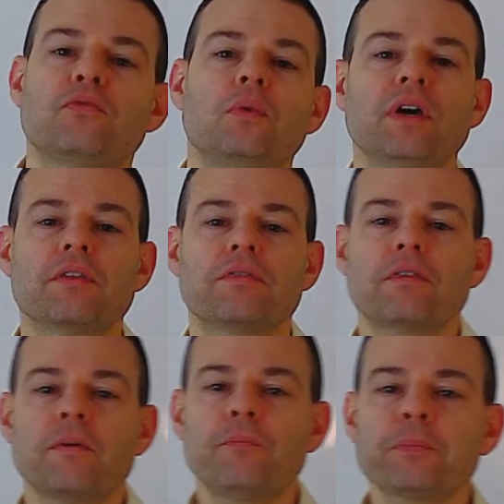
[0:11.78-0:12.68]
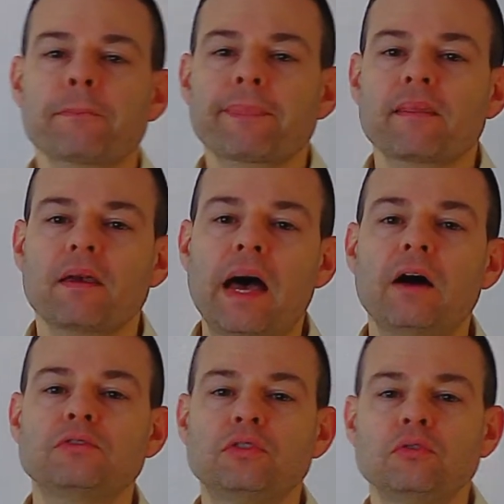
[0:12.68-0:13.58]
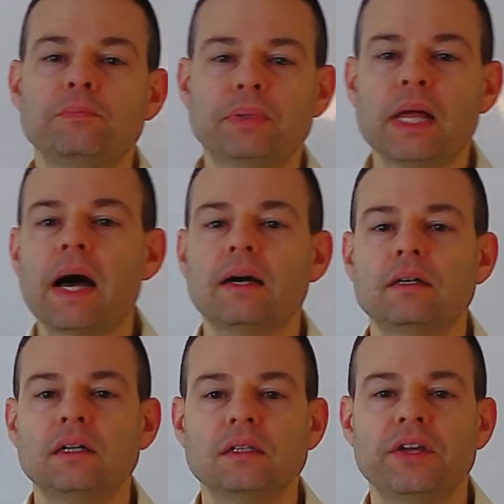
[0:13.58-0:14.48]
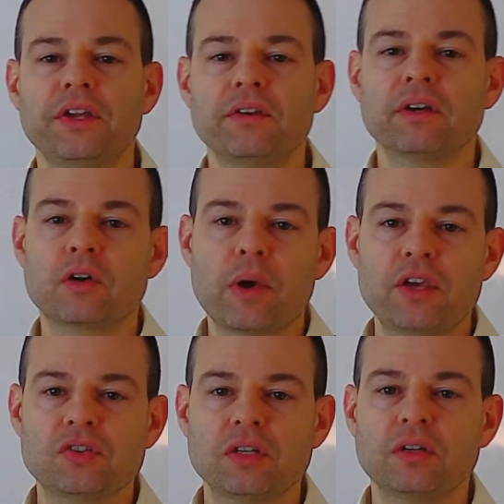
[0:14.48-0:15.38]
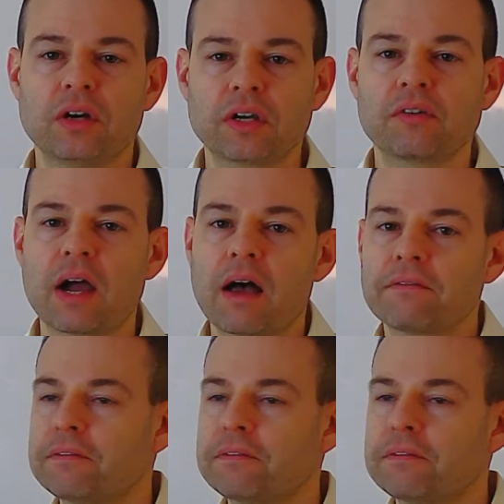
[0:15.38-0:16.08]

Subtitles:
with how to plot a linear equation on a graph.